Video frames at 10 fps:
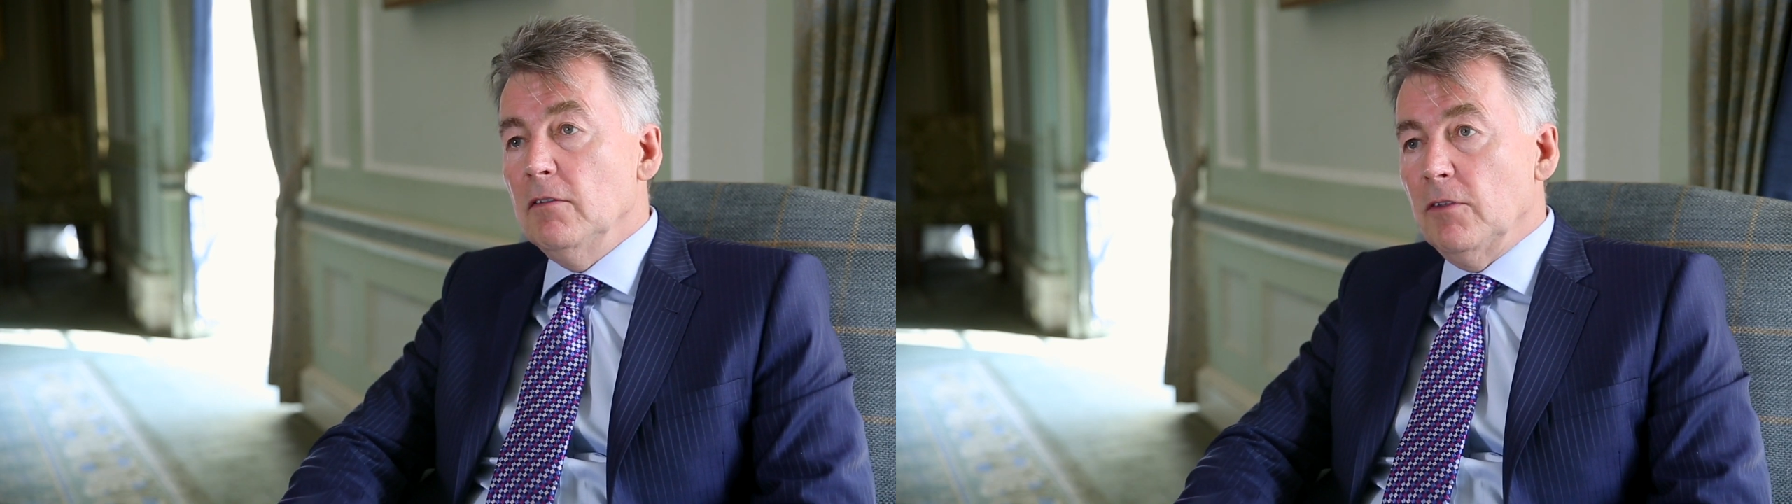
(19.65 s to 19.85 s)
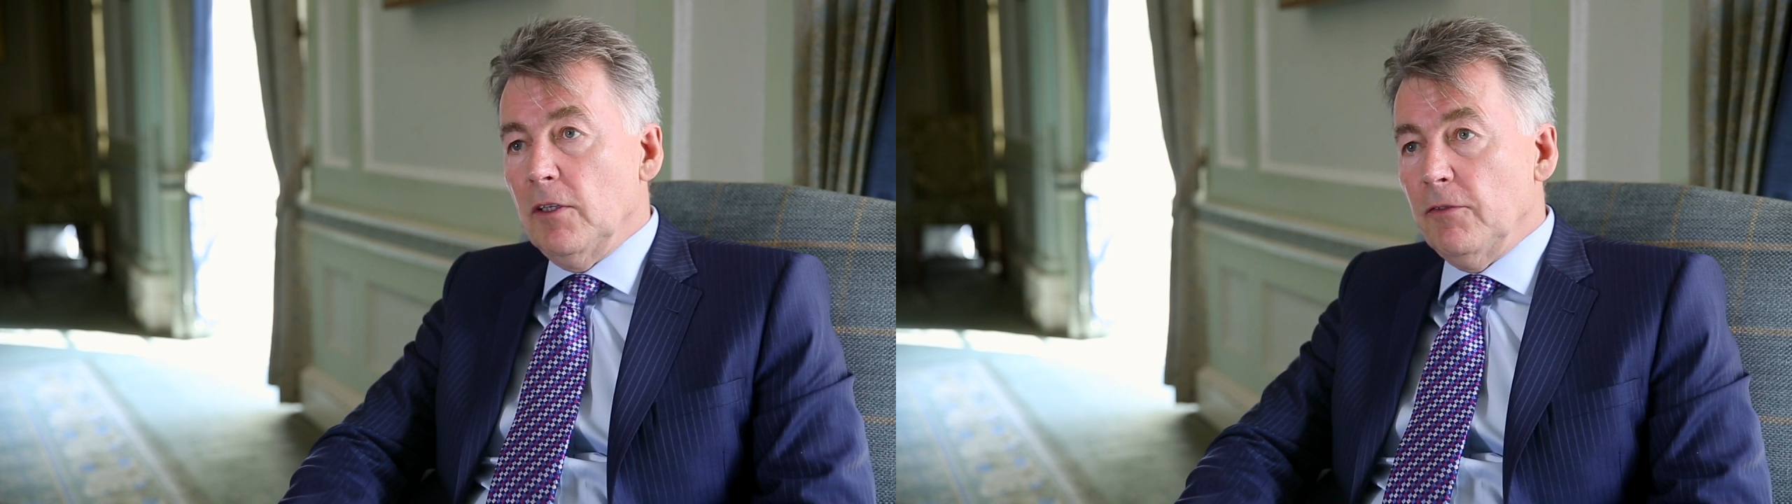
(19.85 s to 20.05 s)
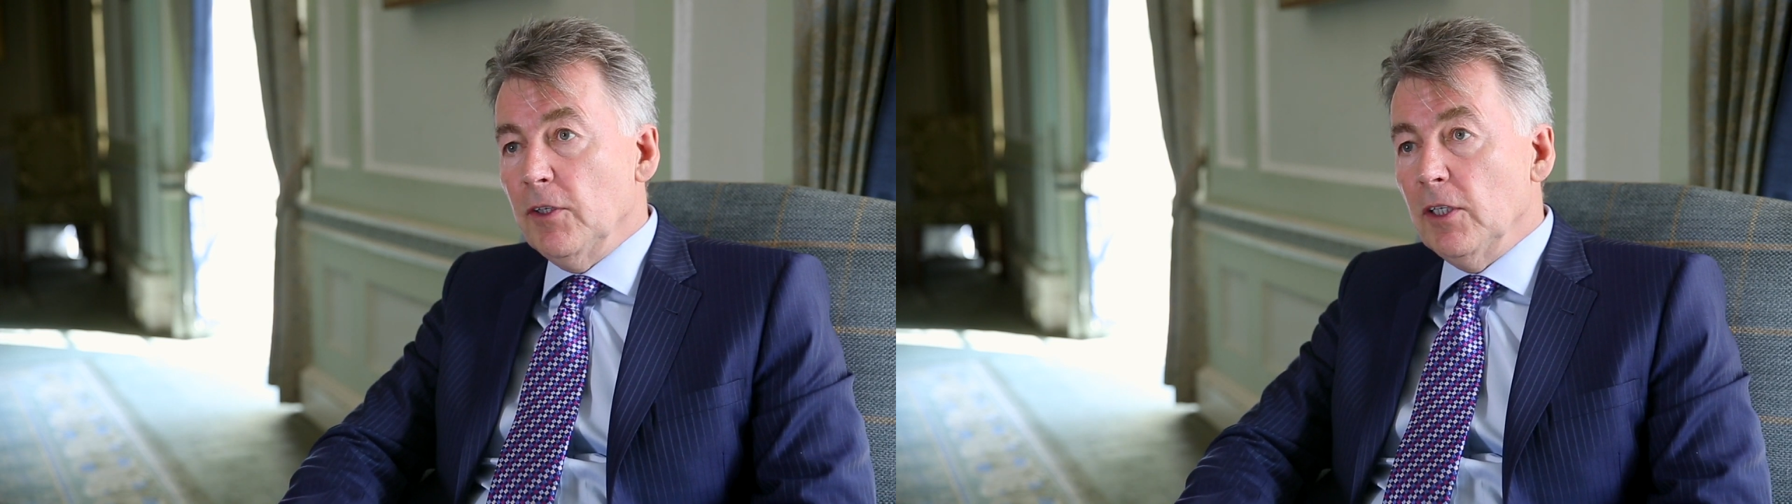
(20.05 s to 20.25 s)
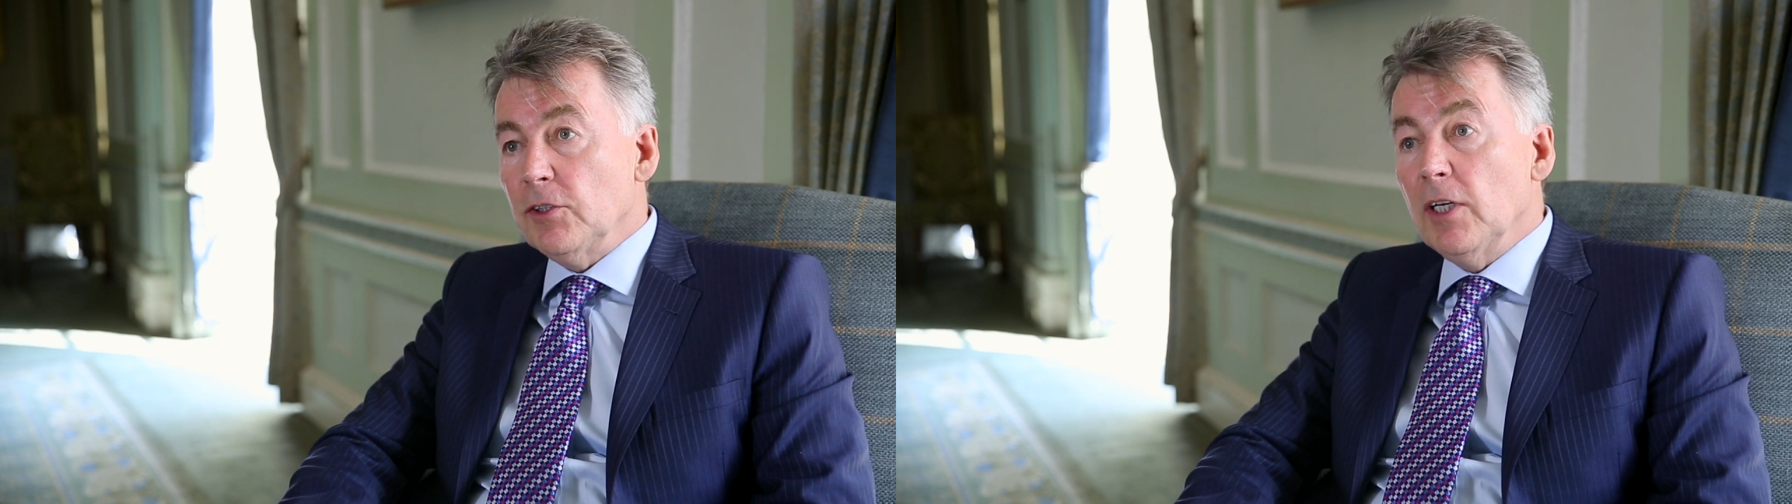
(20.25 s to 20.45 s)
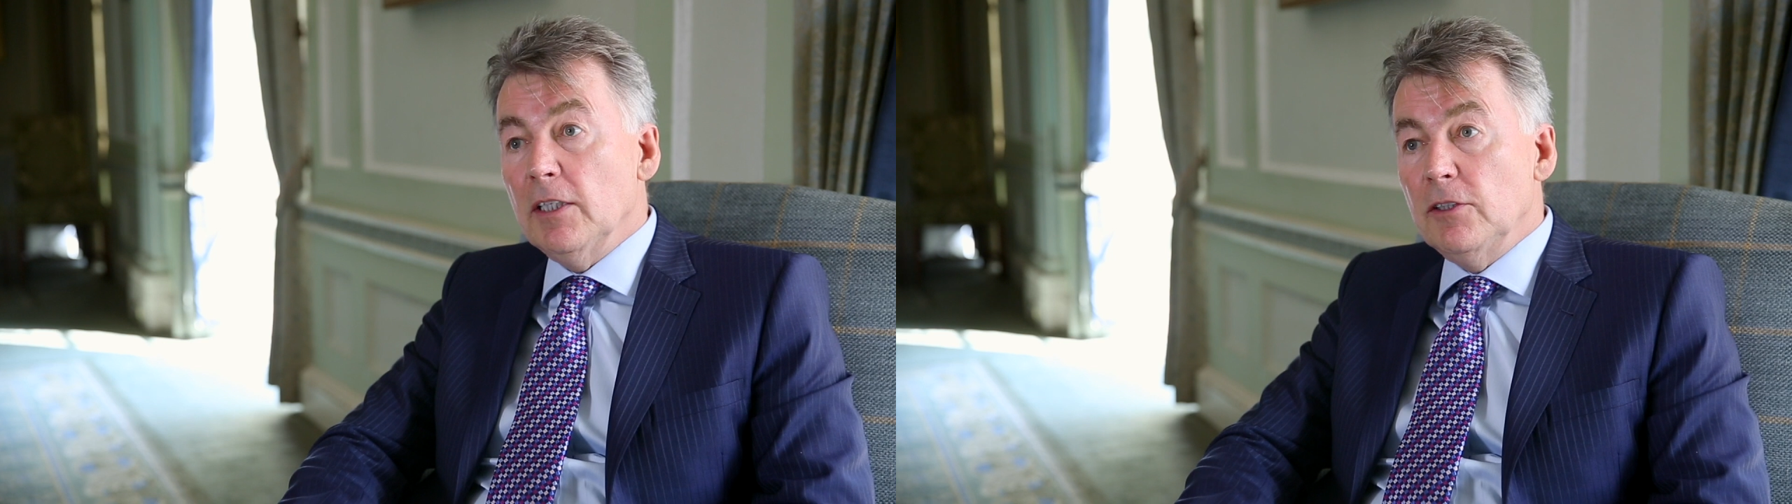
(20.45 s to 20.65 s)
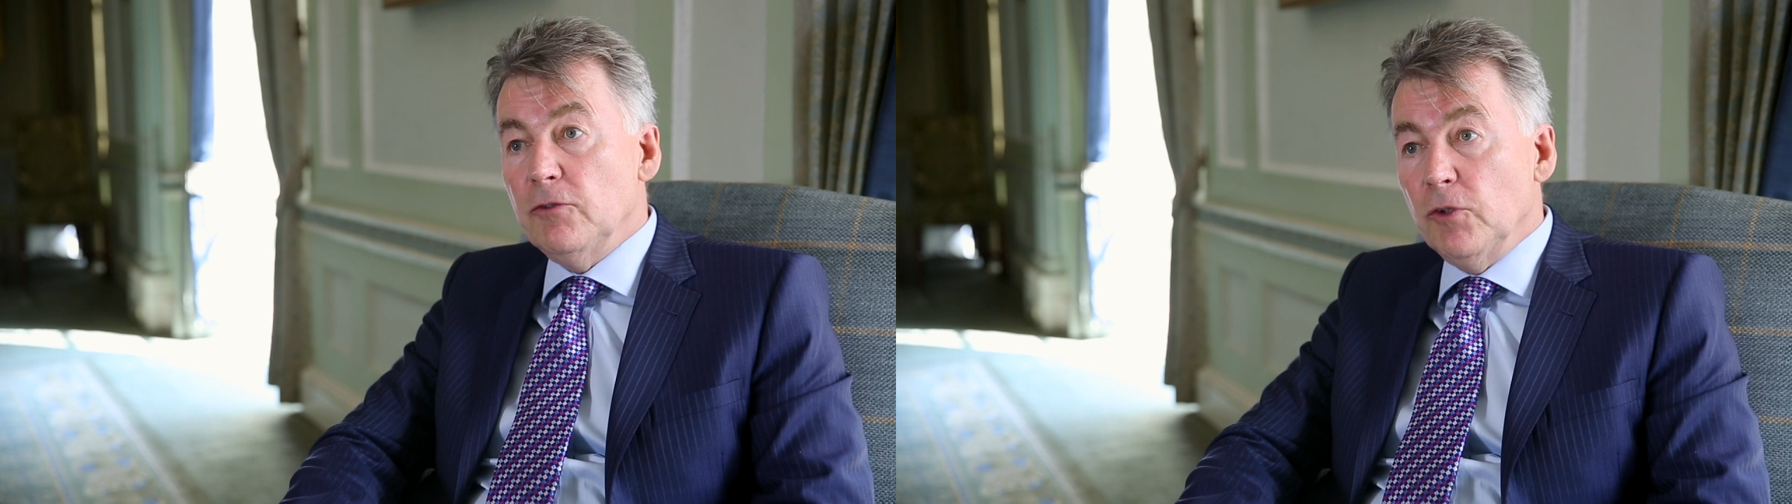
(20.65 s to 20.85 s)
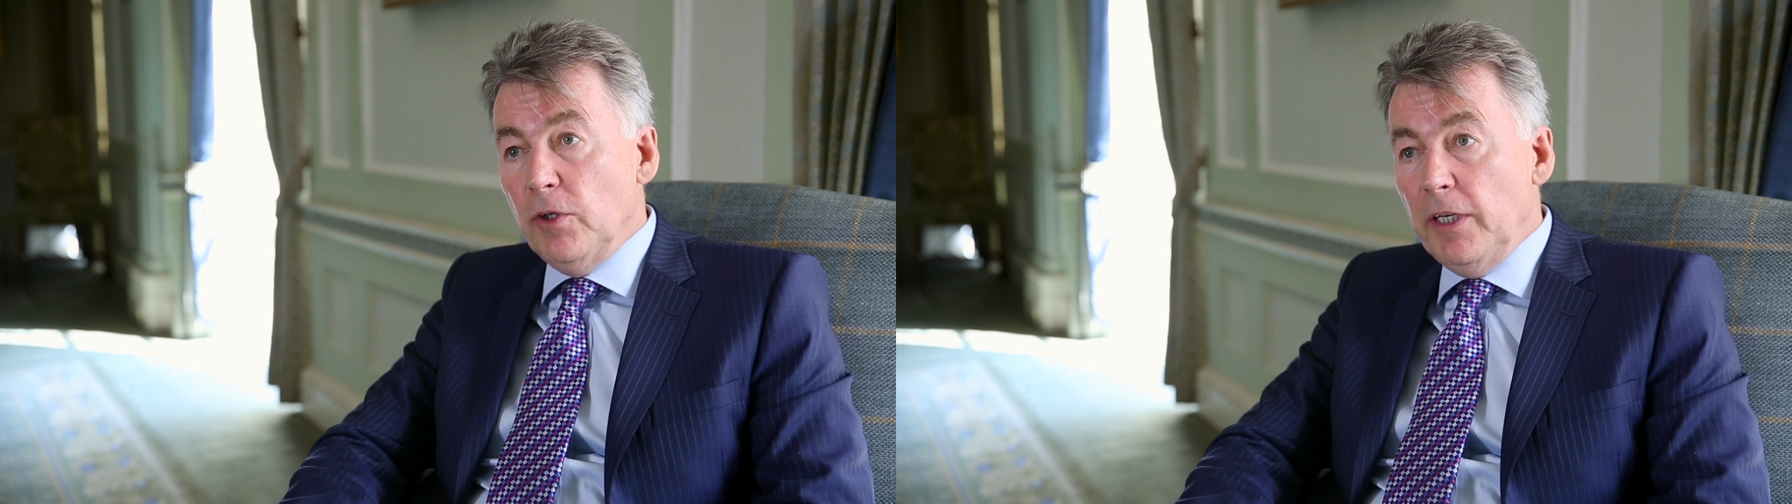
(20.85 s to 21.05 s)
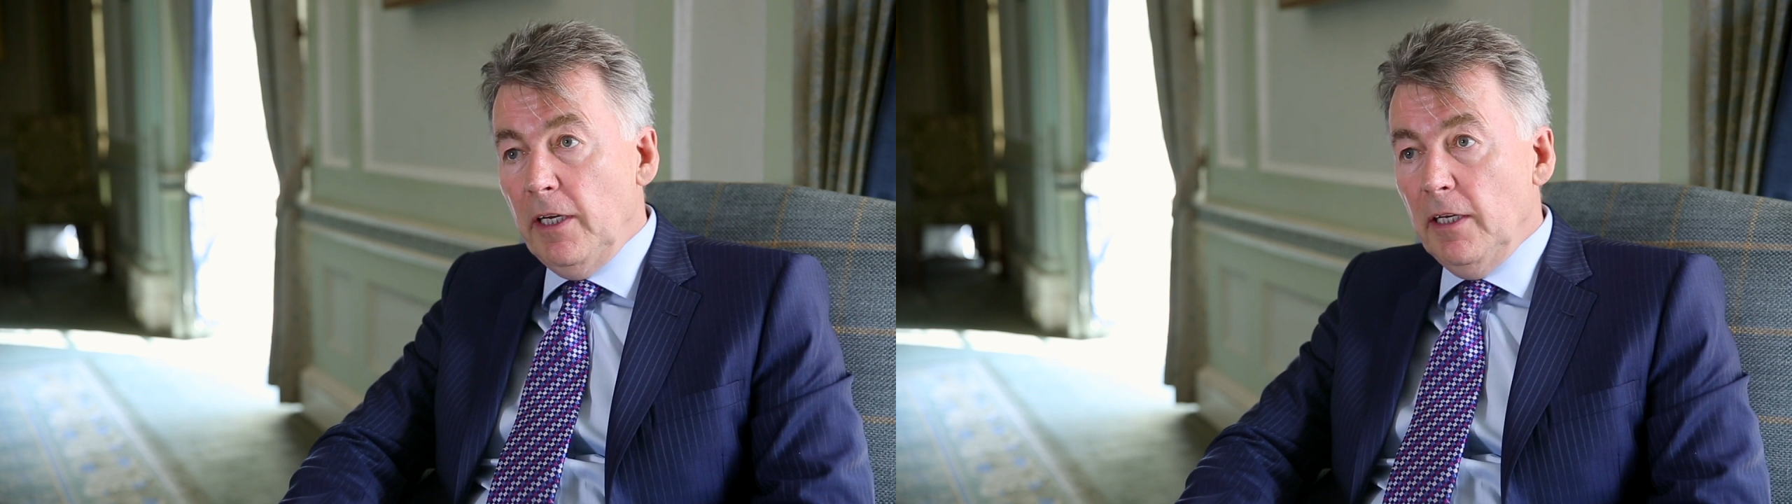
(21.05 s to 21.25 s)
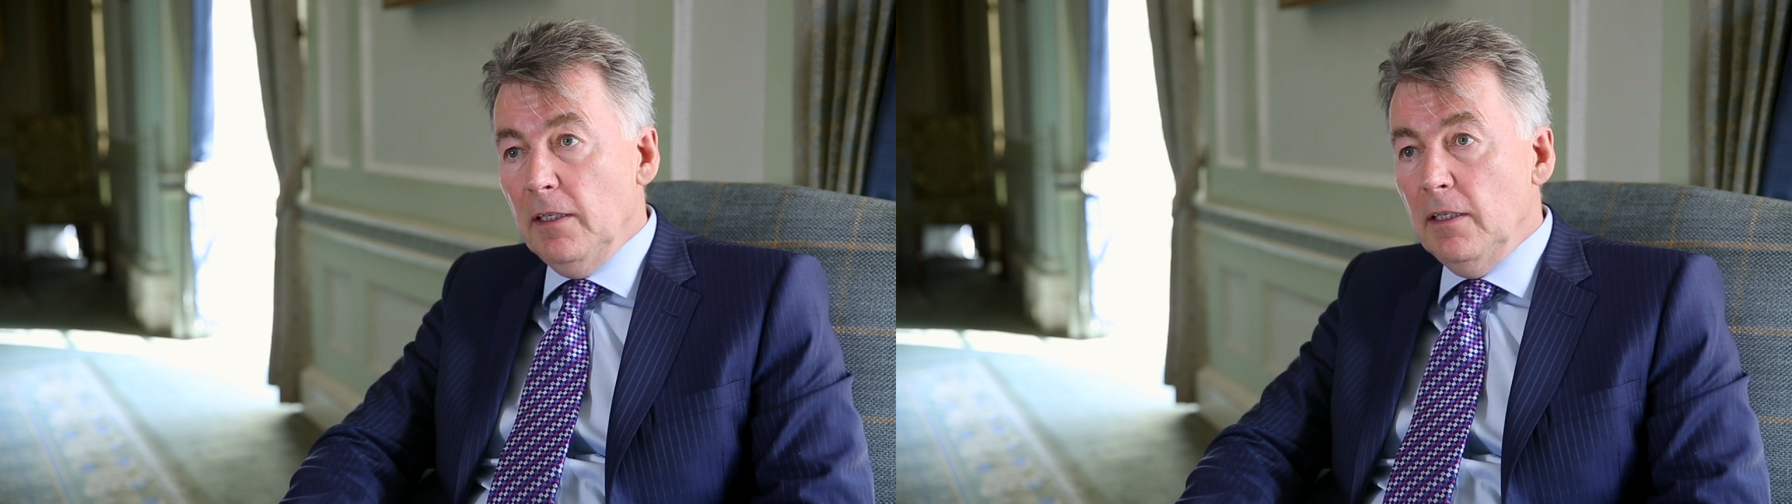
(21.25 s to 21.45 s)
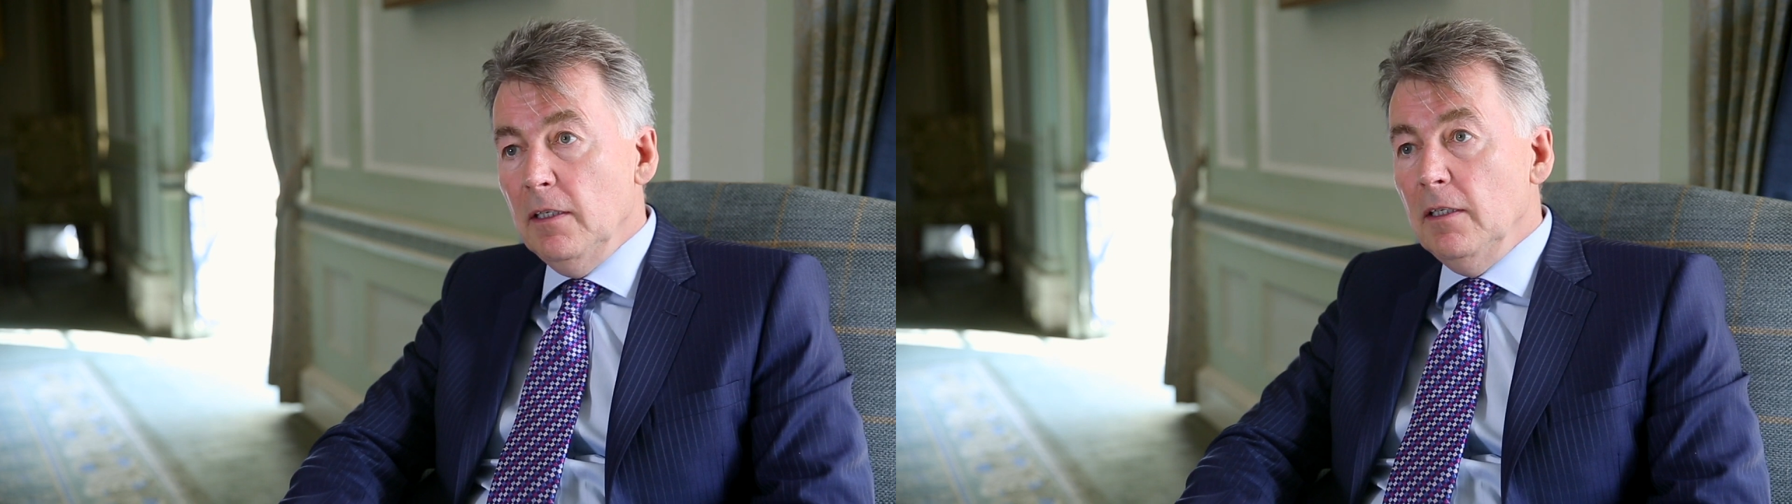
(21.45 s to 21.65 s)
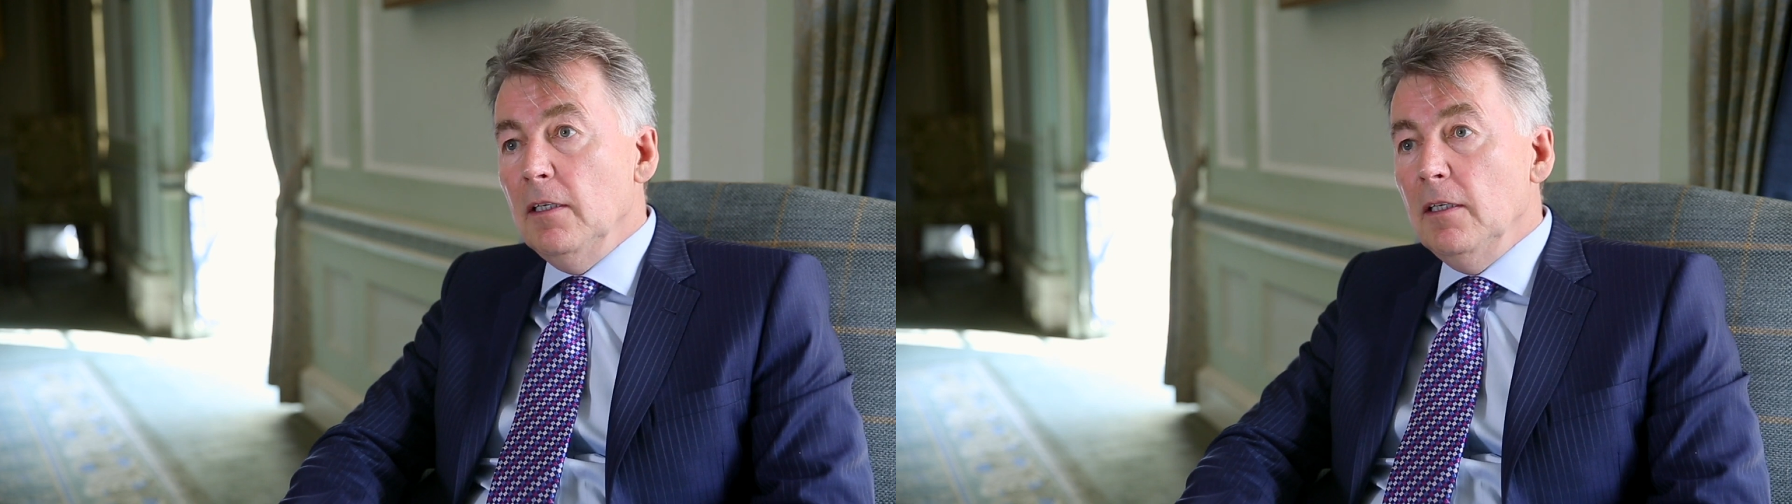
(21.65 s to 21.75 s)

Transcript: for the first eye to fully heal